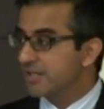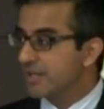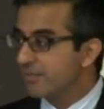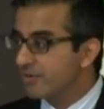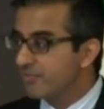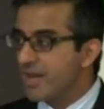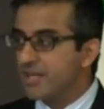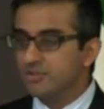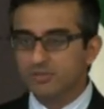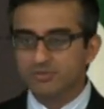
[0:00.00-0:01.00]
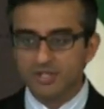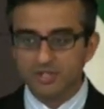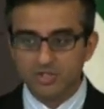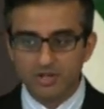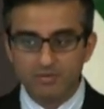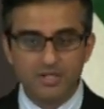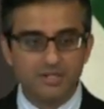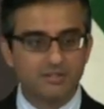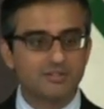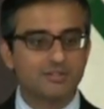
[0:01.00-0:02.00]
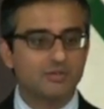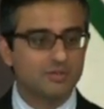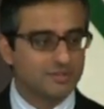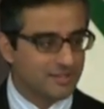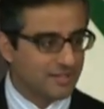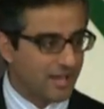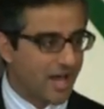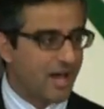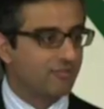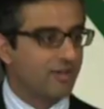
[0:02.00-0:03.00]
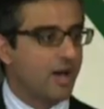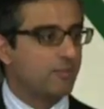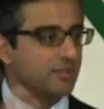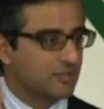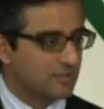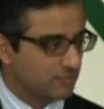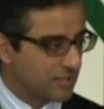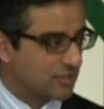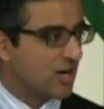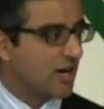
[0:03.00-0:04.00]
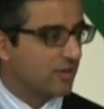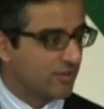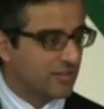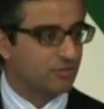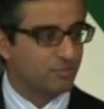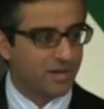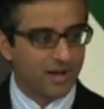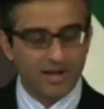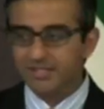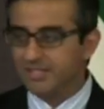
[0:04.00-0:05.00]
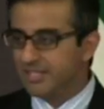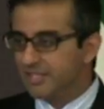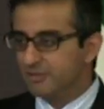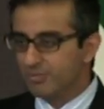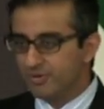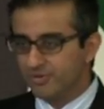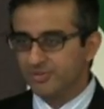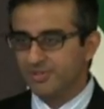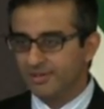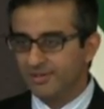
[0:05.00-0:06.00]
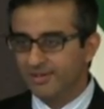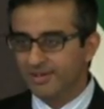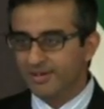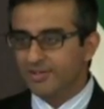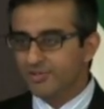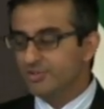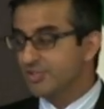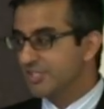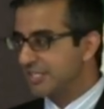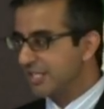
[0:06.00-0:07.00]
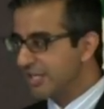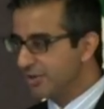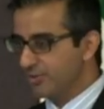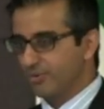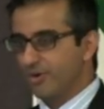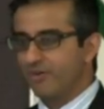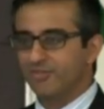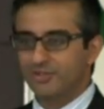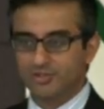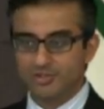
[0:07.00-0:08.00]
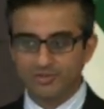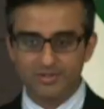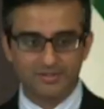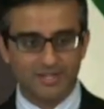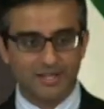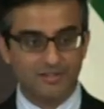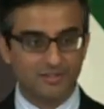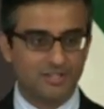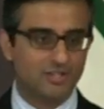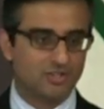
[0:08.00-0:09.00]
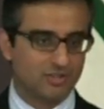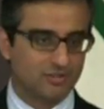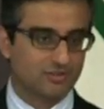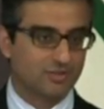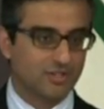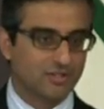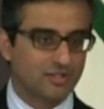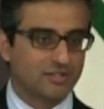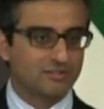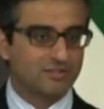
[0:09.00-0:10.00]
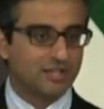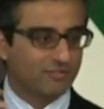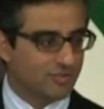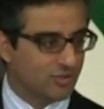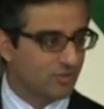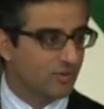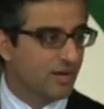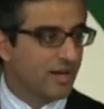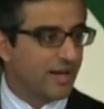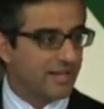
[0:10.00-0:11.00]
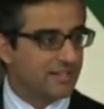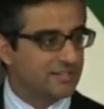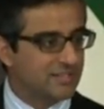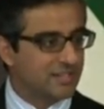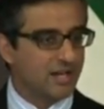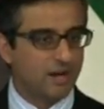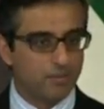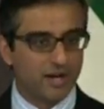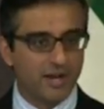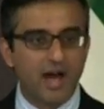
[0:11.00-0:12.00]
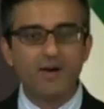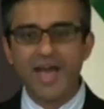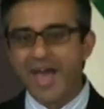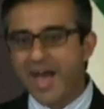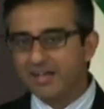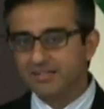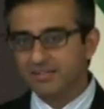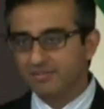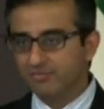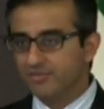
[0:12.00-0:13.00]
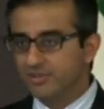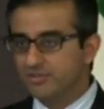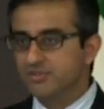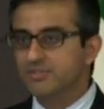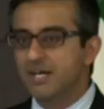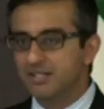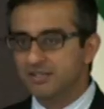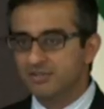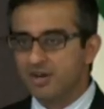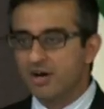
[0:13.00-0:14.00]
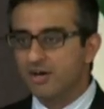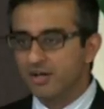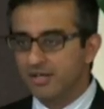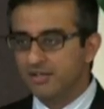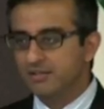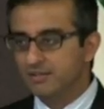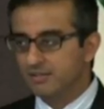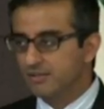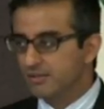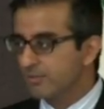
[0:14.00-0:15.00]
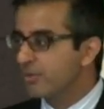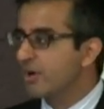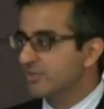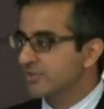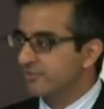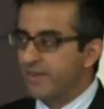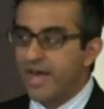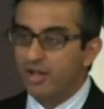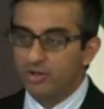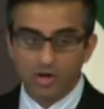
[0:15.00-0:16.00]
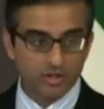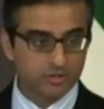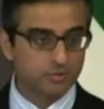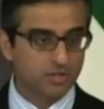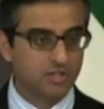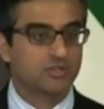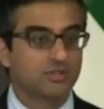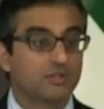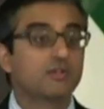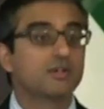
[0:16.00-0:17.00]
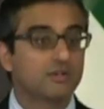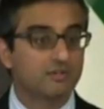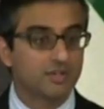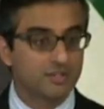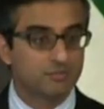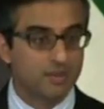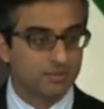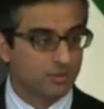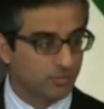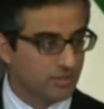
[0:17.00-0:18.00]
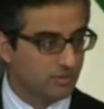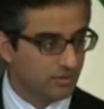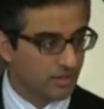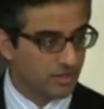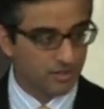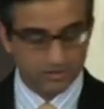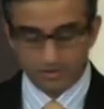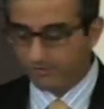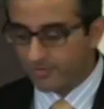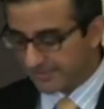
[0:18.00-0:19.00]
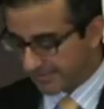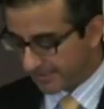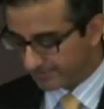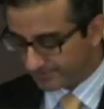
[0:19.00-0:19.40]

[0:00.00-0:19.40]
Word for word: The number of manuscripts that are generated, the students that they have, how much is being taught, right? So behind each person, there's a slew of their students and their teachers, right? That just gives you an idea about how active these societies are in the process of knowledge production, right? Is maybe the way to, uh, to phrase it.